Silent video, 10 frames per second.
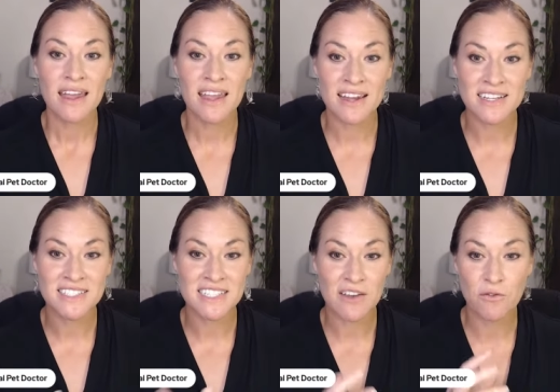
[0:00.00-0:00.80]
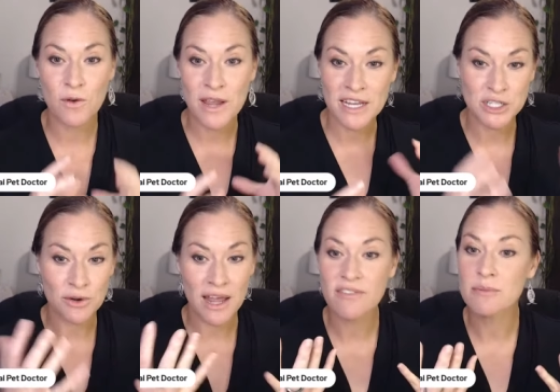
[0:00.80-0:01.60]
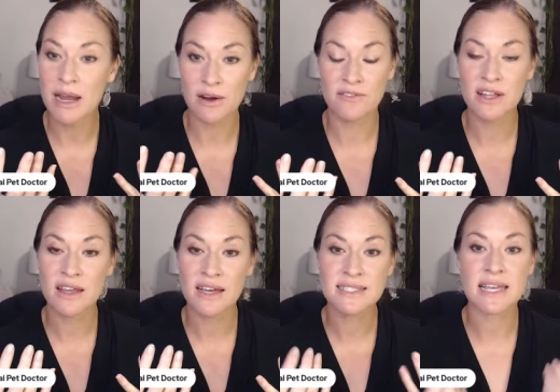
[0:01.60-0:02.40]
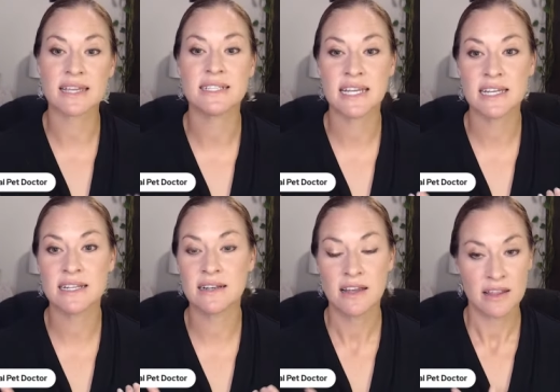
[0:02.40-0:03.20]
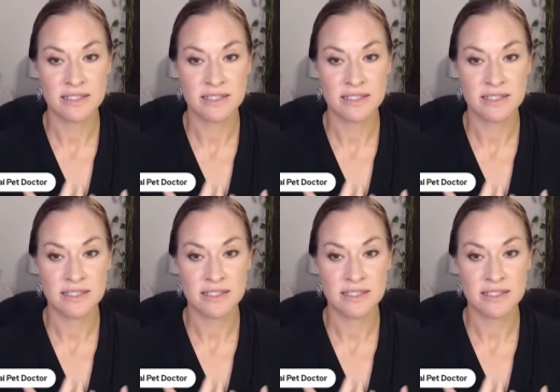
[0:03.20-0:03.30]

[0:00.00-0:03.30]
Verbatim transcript: And if we don't have the microvilli that contain